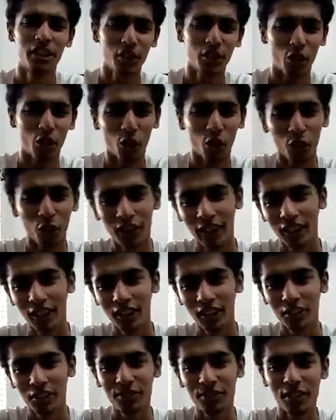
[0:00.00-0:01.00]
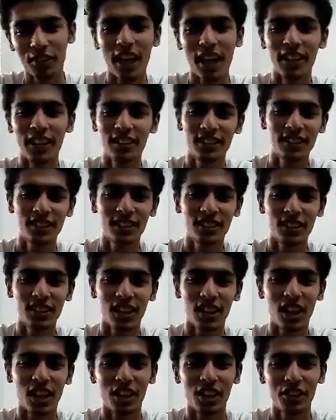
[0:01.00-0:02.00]
all the other fans
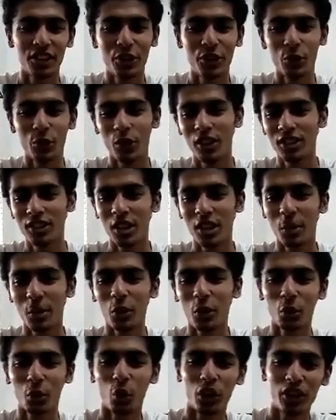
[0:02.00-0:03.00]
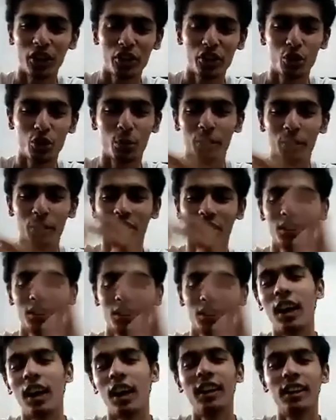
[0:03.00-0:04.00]
are curious about what their superstar
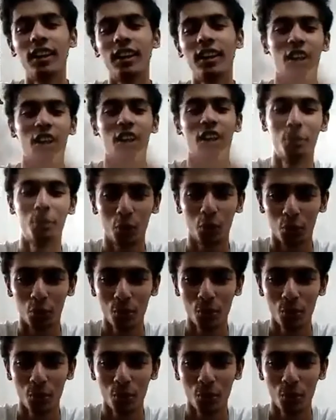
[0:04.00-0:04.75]
idols are up to.